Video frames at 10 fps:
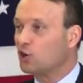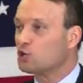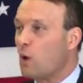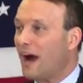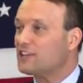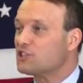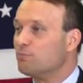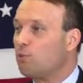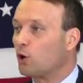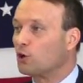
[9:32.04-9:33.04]
Here's why it's
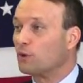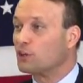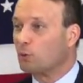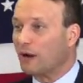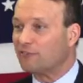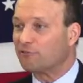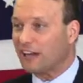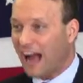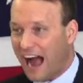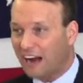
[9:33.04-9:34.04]
important when you're running
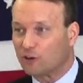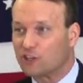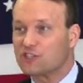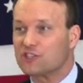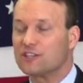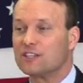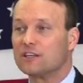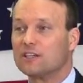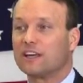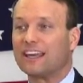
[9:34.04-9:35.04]
for Congress
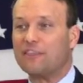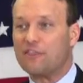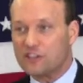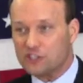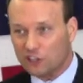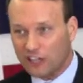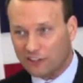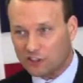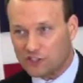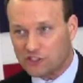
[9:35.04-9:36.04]
in this
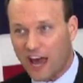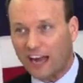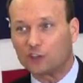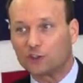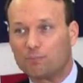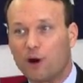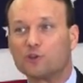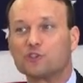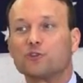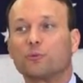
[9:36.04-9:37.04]
election cycle to
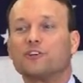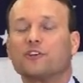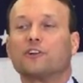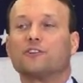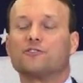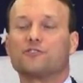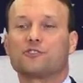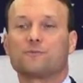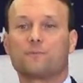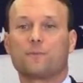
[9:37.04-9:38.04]
post your
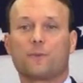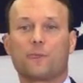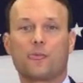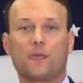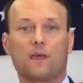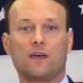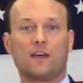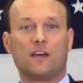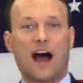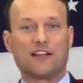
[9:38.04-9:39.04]
returns.
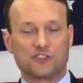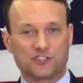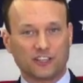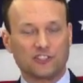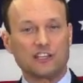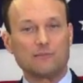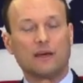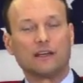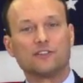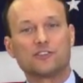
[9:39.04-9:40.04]
On 60
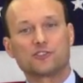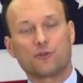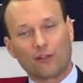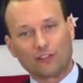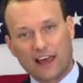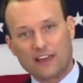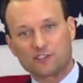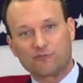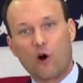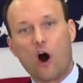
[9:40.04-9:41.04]
Minutes
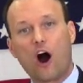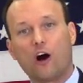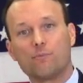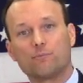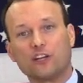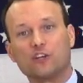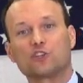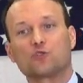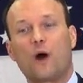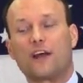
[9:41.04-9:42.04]
last fall,
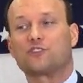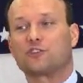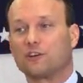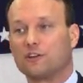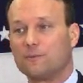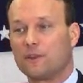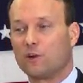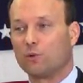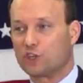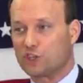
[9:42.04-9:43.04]
Peter Schweitzer
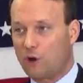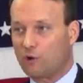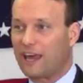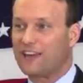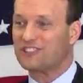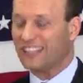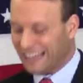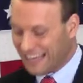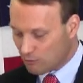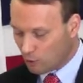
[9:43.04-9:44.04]
was showcased,
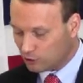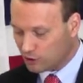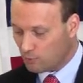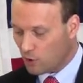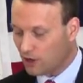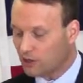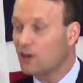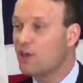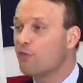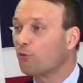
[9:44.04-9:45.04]
and he wrote the book,
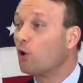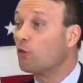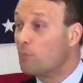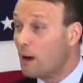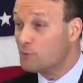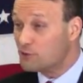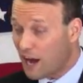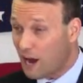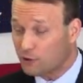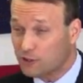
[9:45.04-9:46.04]
Throw the
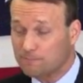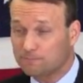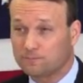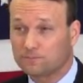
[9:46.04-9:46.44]
Bums Out.